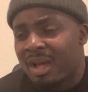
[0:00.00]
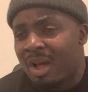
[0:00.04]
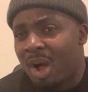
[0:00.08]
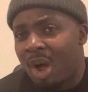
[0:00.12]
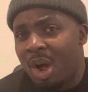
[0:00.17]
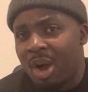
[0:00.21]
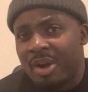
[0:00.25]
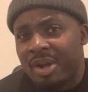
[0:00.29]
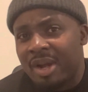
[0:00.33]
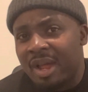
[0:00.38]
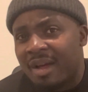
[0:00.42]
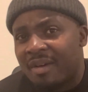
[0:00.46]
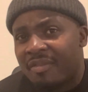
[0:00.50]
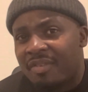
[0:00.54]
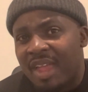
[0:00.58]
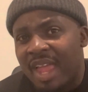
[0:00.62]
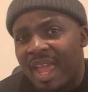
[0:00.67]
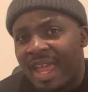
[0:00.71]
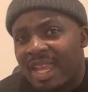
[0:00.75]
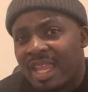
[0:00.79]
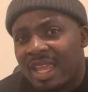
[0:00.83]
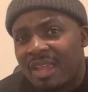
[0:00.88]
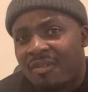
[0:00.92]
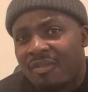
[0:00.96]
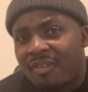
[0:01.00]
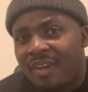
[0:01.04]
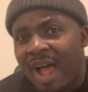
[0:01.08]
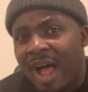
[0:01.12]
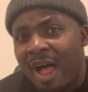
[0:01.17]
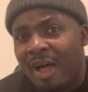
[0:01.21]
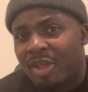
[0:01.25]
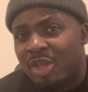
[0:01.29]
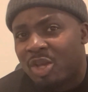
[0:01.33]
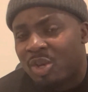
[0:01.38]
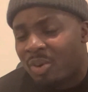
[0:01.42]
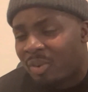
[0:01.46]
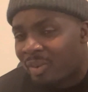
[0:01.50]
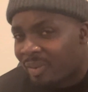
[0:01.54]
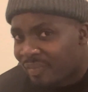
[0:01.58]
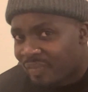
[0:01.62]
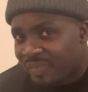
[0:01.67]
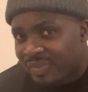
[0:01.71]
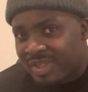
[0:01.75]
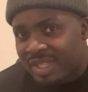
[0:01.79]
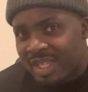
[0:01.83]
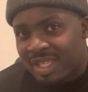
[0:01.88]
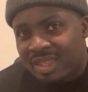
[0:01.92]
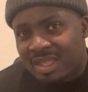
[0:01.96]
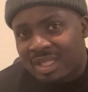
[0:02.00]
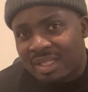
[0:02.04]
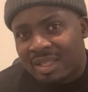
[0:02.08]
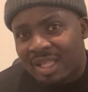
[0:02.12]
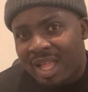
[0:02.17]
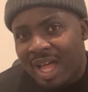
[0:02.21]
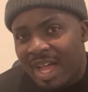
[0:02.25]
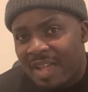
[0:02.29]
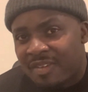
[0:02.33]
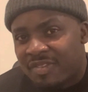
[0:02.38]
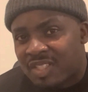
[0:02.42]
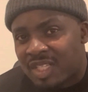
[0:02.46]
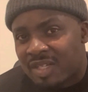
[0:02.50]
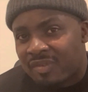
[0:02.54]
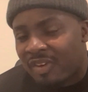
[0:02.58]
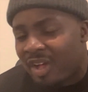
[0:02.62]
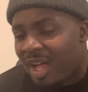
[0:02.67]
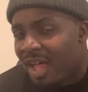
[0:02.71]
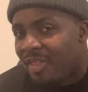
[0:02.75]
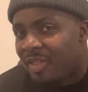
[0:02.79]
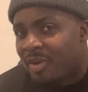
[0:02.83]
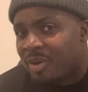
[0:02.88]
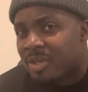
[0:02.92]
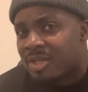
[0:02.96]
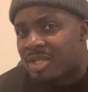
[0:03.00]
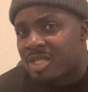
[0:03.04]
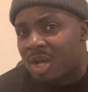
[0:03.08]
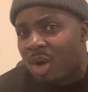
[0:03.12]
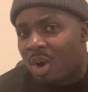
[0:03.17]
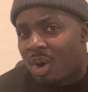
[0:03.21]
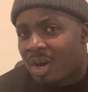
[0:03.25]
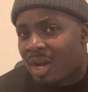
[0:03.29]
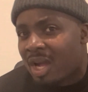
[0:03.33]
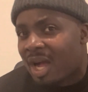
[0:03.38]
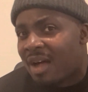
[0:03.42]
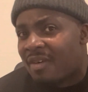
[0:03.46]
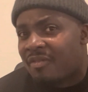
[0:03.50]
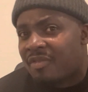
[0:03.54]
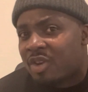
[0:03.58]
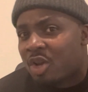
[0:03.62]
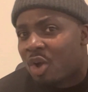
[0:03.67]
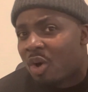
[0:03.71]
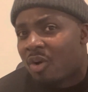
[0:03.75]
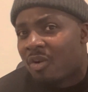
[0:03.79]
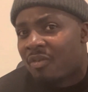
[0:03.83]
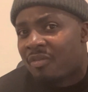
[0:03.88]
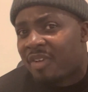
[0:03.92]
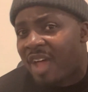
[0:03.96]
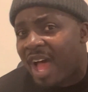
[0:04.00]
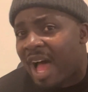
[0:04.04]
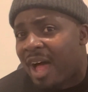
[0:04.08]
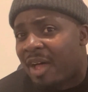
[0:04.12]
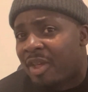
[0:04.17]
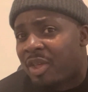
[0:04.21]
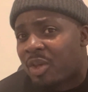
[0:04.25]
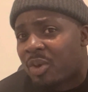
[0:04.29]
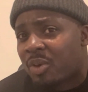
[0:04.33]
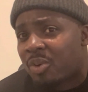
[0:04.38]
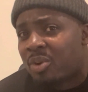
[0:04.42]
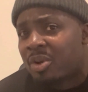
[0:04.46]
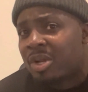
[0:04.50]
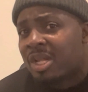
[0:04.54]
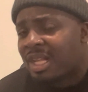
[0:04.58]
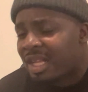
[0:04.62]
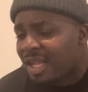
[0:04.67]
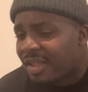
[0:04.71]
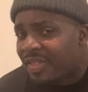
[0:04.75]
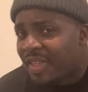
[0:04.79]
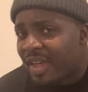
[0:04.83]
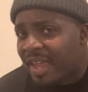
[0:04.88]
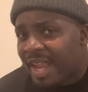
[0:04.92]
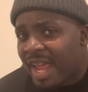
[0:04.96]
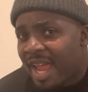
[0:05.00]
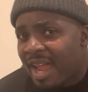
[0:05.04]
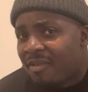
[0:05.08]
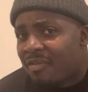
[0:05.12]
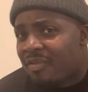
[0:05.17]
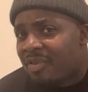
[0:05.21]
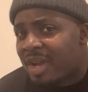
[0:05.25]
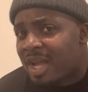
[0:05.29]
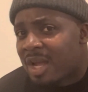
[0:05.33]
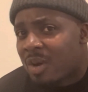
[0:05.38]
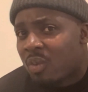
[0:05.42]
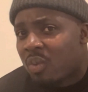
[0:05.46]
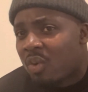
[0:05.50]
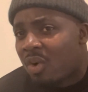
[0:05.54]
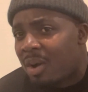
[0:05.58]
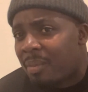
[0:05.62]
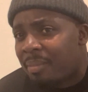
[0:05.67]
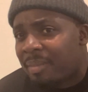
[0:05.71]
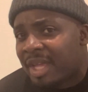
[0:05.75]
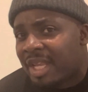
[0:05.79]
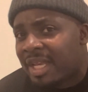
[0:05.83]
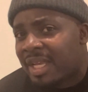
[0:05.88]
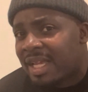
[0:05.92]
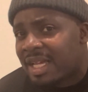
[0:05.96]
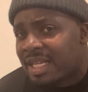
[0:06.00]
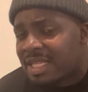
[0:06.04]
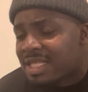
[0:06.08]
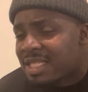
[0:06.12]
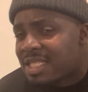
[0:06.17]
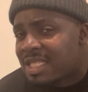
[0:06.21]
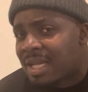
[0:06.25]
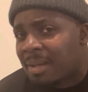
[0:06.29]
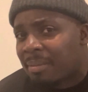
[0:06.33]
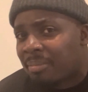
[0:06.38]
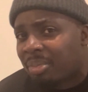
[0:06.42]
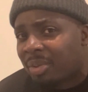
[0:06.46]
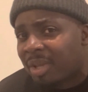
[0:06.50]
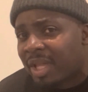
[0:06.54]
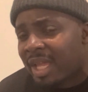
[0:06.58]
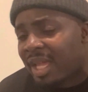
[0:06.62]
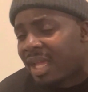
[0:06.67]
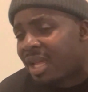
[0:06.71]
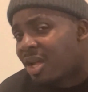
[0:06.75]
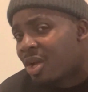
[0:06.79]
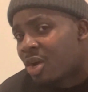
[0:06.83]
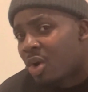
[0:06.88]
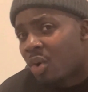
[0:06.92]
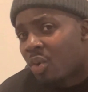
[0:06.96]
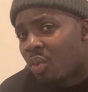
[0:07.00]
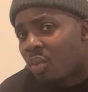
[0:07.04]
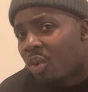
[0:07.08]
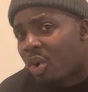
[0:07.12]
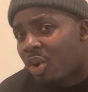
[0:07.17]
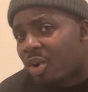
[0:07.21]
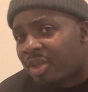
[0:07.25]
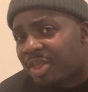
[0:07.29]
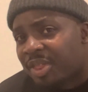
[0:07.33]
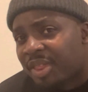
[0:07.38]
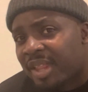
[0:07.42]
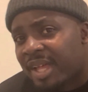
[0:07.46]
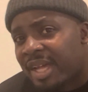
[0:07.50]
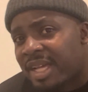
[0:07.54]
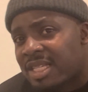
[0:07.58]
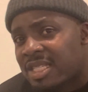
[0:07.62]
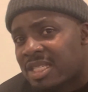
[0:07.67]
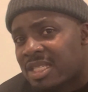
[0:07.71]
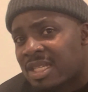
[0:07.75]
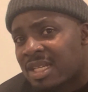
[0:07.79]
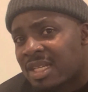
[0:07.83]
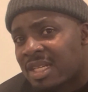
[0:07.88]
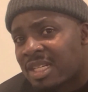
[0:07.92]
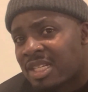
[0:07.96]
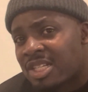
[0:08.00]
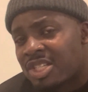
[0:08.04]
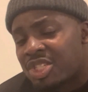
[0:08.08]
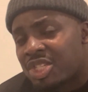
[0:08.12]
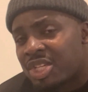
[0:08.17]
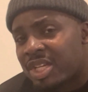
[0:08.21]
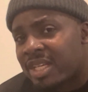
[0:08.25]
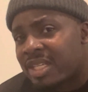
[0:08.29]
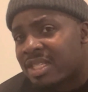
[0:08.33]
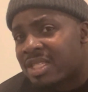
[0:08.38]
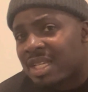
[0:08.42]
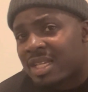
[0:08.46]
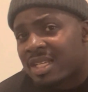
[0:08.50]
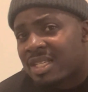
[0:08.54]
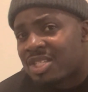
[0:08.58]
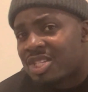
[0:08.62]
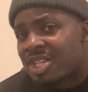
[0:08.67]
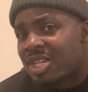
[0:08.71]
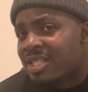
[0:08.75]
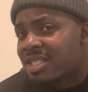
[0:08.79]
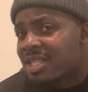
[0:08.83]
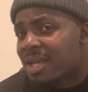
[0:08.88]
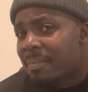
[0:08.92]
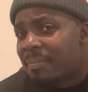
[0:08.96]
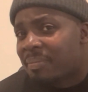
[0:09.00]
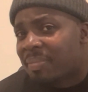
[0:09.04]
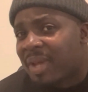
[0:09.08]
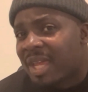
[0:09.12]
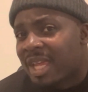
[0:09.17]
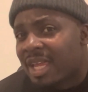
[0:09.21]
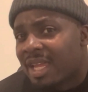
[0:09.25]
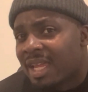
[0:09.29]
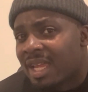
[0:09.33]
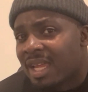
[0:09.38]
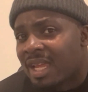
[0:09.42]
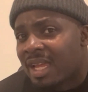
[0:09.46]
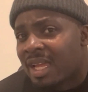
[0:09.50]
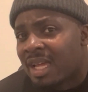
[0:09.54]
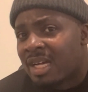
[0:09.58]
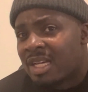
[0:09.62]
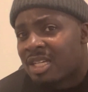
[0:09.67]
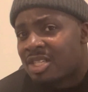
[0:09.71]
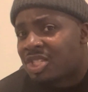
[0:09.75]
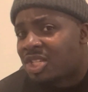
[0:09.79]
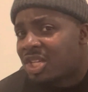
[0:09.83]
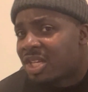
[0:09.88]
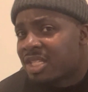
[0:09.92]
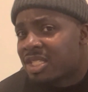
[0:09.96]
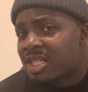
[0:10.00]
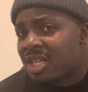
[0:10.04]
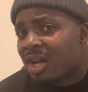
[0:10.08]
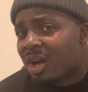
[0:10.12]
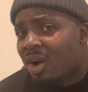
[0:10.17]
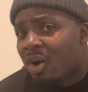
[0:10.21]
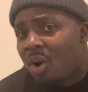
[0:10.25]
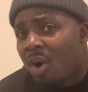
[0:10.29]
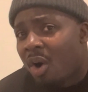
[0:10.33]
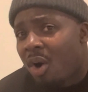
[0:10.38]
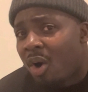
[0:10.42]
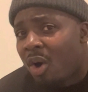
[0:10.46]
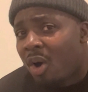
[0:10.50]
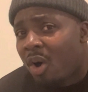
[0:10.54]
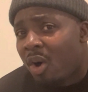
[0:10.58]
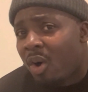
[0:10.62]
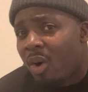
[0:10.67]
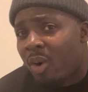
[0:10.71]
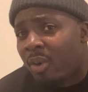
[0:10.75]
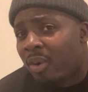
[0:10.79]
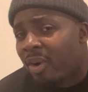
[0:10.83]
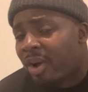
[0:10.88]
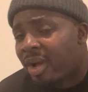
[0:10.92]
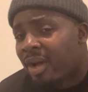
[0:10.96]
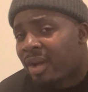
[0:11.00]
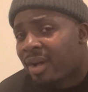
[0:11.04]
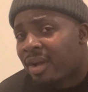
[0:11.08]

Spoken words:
of any value, that the lives of others are of no value, that every woman is simply worthless. She's a bee, she's a hoe.